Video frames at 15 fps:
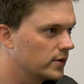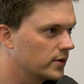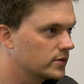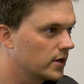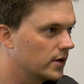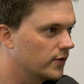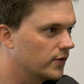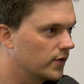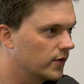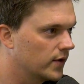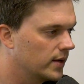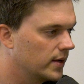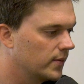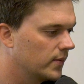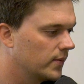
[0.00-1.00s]
When I was off of
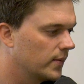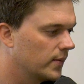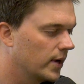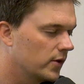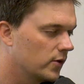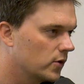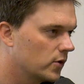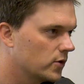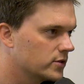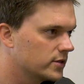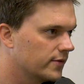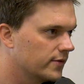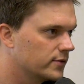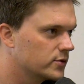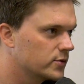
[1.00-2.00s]
it, my
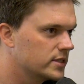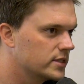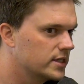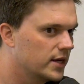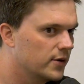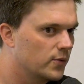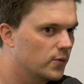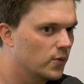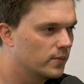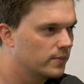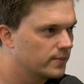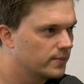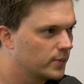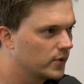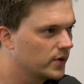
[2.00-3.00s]
glucose levels would stay
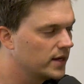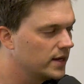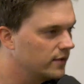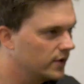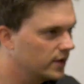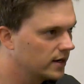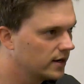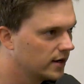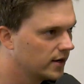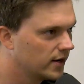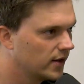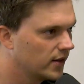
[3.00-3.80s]
pretty even.